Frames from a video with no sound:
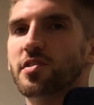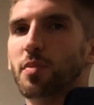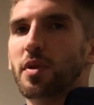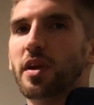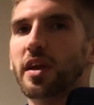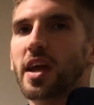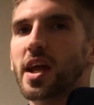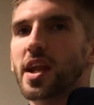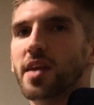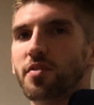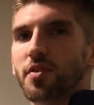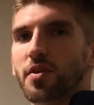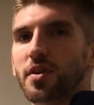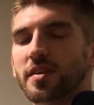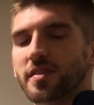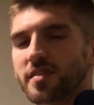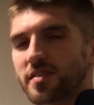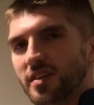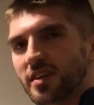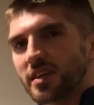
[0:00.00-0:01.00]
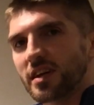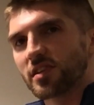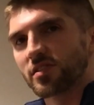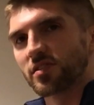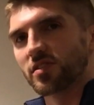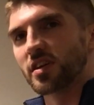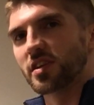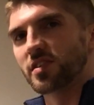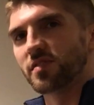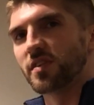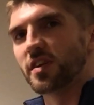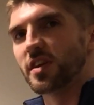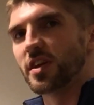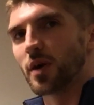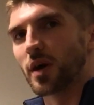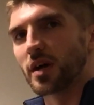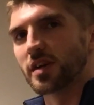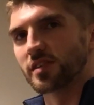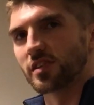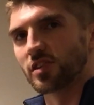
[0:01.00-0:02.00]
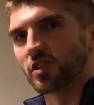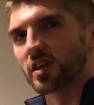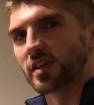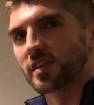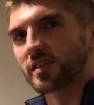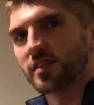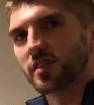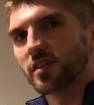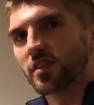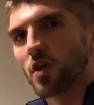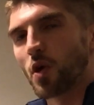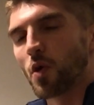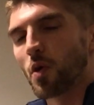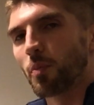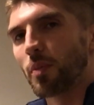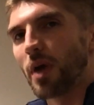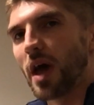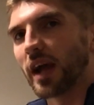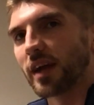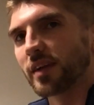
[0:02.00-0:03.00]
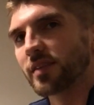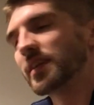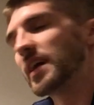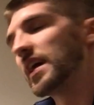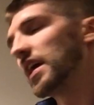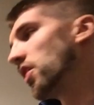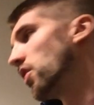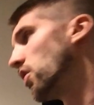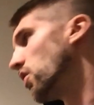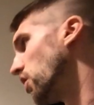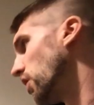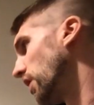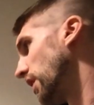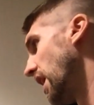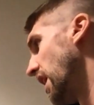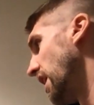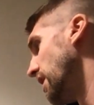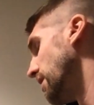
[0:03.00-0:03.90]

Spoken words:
But again, if you didn't see yesterday's video, I suggest going back and taking a look at